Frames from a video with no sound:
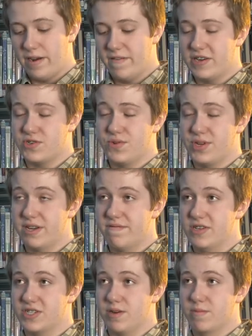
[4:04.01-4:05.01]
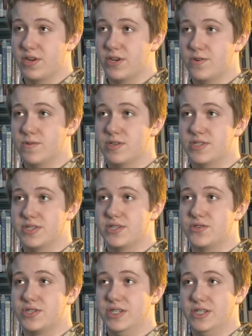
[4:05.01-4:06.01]
advice would you give to someone who was
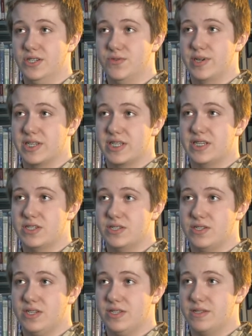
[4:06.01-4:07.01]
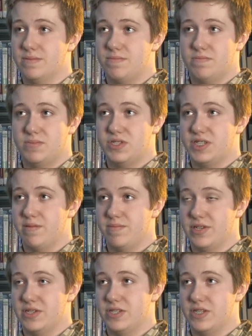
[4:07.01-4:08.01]
interested in doing this in the same
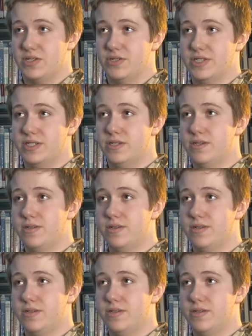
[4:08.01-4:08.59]
place that you did?